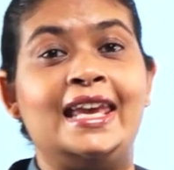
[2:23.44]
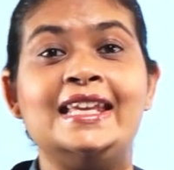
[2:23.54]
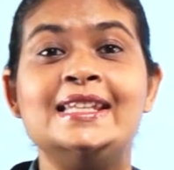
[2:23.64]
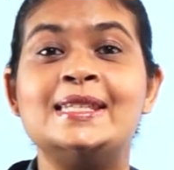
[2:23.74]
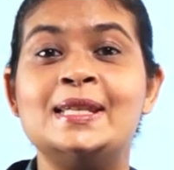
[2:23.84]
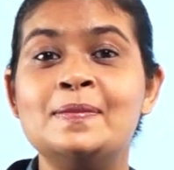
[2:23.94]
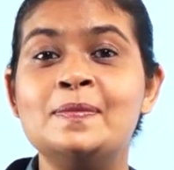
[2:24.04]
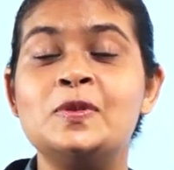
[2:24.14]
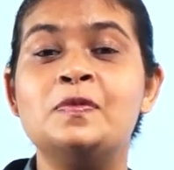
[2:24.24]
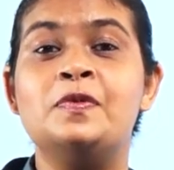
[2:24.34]
in
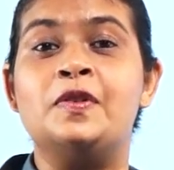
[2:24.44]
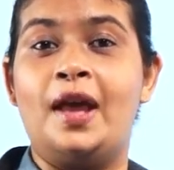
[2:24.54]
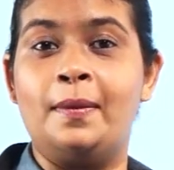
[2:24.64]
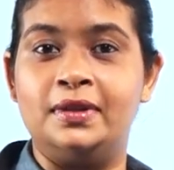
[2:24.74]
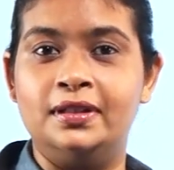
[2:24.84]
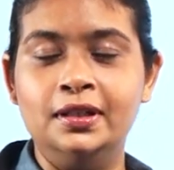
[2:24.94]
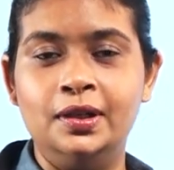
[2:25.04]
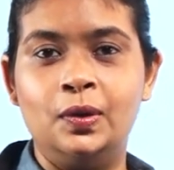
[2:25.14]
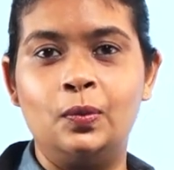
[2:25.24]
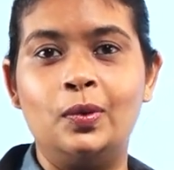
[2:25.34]
terms of grammar,
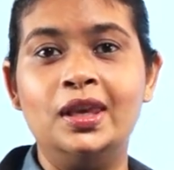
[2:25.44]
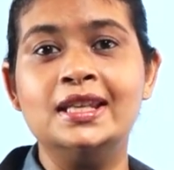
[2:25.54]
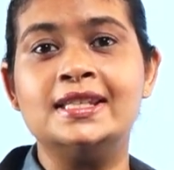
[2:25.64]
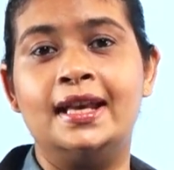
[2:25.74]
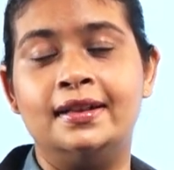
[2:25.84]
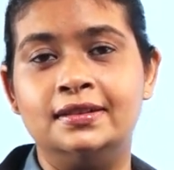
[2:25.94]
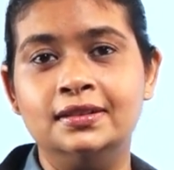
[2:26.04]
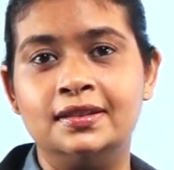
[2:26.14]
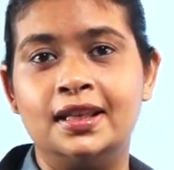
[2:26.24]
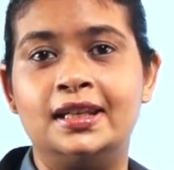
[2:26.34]
we tell
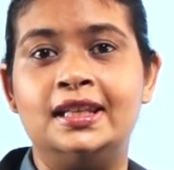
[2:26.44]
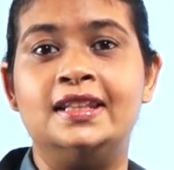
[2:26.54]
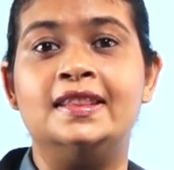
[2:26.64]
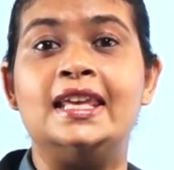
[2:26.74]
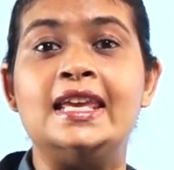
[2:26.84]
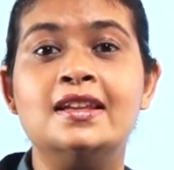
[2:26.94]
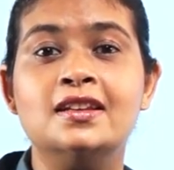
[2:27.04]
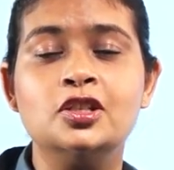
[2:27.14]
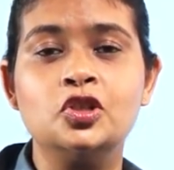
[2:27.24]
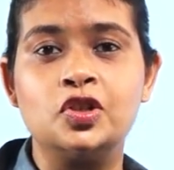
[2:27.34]
that in the
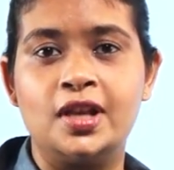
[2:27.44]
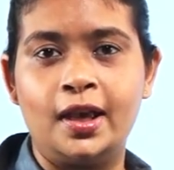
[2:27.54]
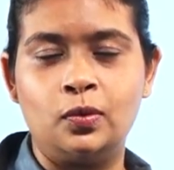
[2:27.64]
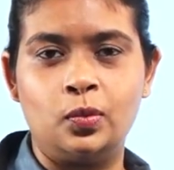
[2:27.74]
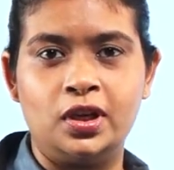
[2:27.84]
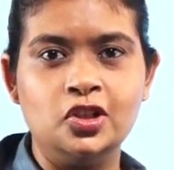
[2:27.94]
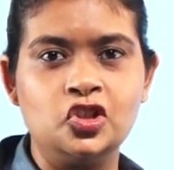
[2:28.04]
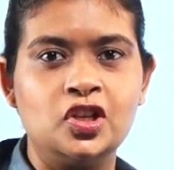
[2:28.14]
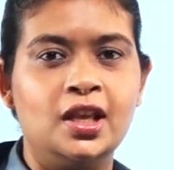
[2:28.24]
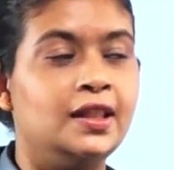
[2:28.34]
English language,